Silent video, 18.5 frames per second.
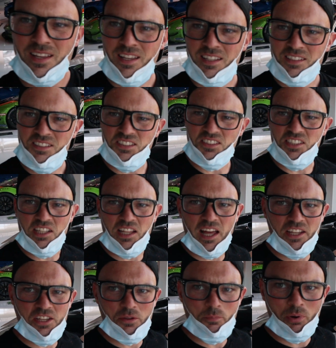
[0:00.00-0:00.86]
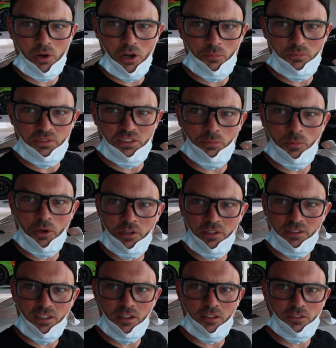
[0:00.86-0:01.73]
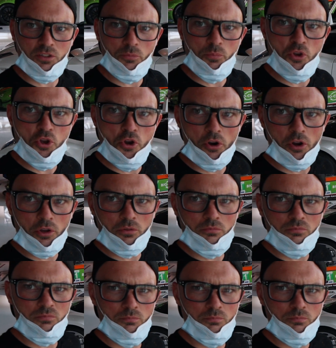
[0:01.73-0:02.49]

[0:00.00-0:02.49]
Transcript: Stick that in your pipe and smoke it, Dr. MIURA.